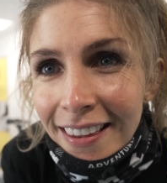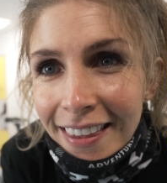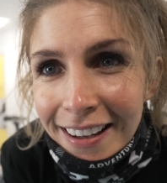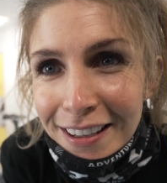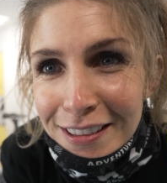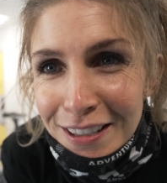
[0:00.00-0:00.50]

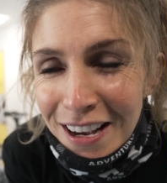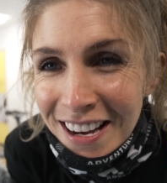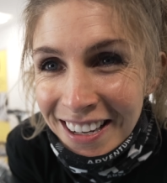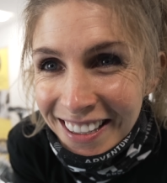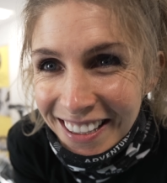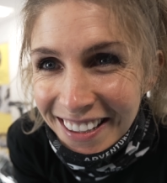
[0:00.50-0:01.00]
Thank
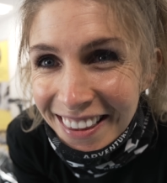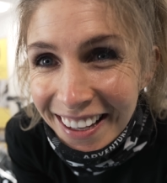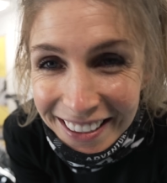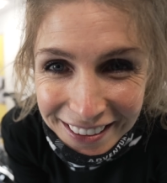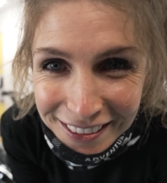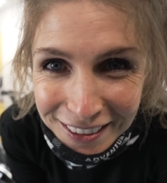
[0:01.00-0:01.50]

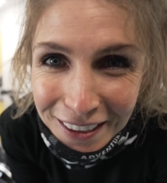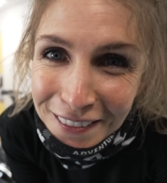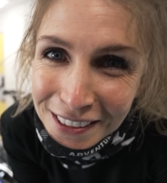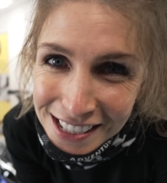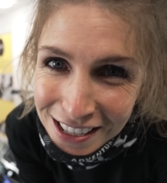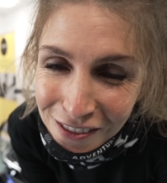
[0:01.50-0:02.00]
you so
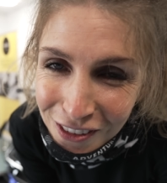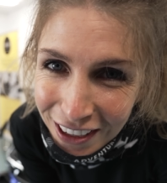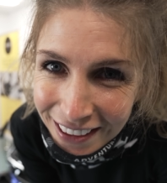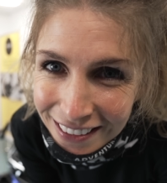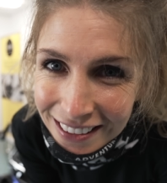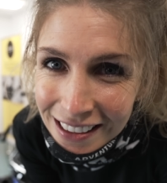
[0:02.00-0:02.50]
much to
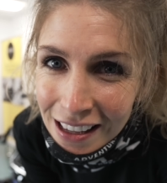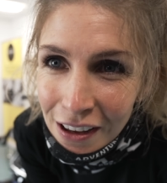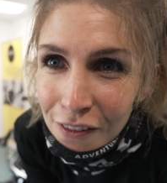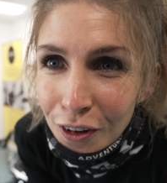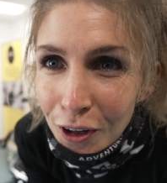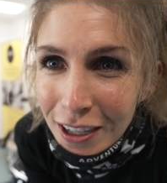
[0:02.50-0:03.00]
Phil
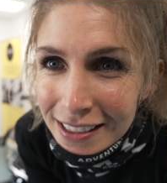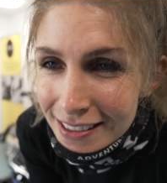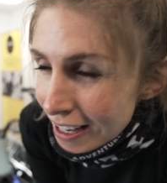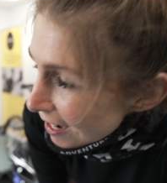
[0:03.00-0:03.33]
for his